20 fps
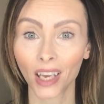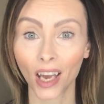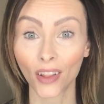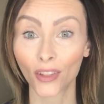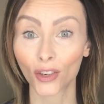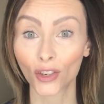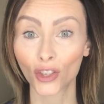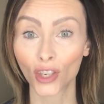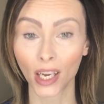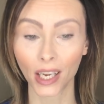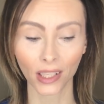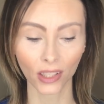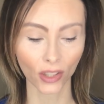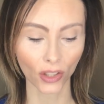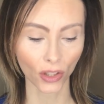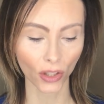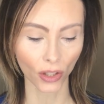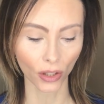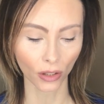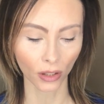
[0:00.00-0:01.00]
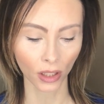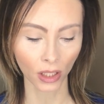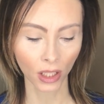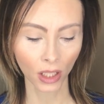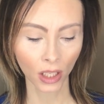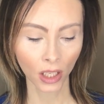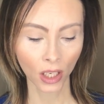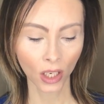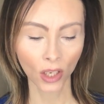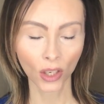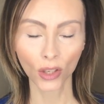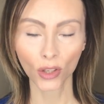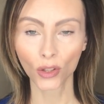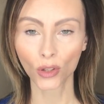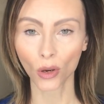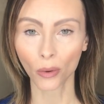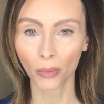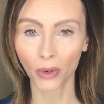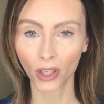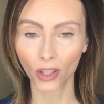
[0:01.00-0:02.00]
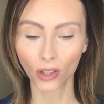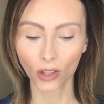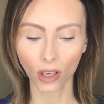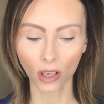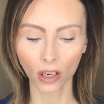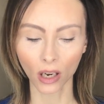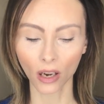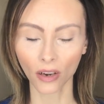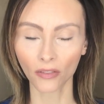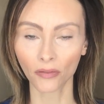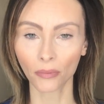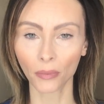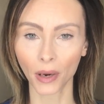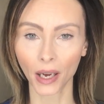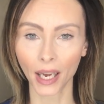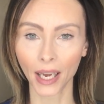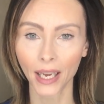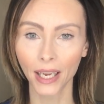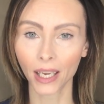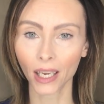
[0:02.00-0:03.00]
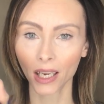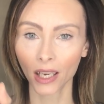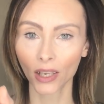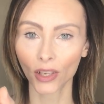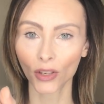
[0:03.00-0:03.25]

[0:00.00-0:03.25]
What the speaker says: other shades too. So I'm going to start off by